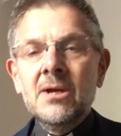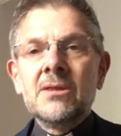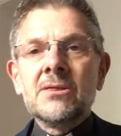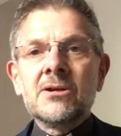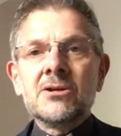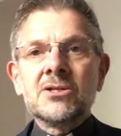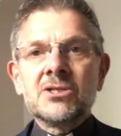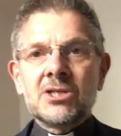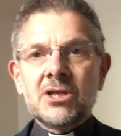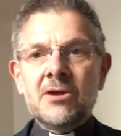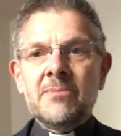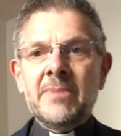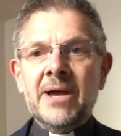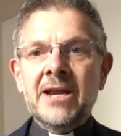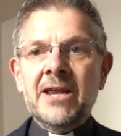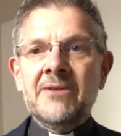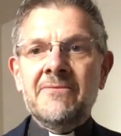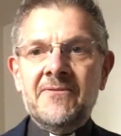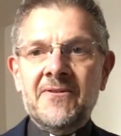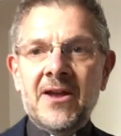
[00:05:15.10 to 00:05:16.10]
There are so
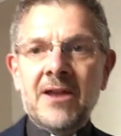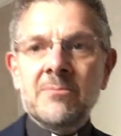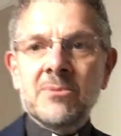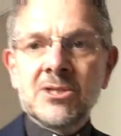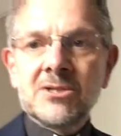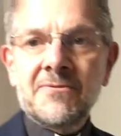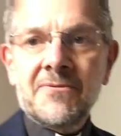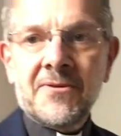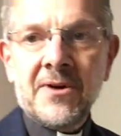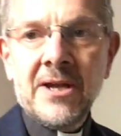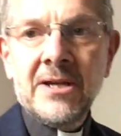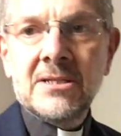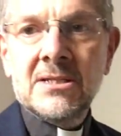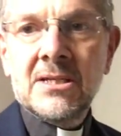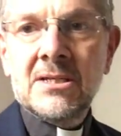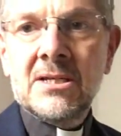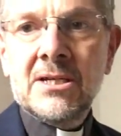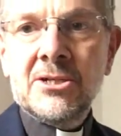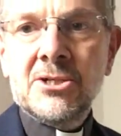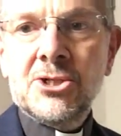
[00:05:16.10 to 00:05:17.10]
many famous
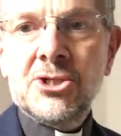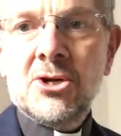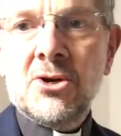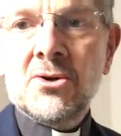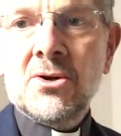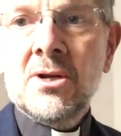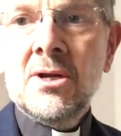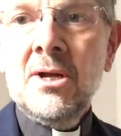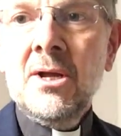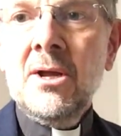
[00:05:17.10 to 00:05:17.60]
phrases in John.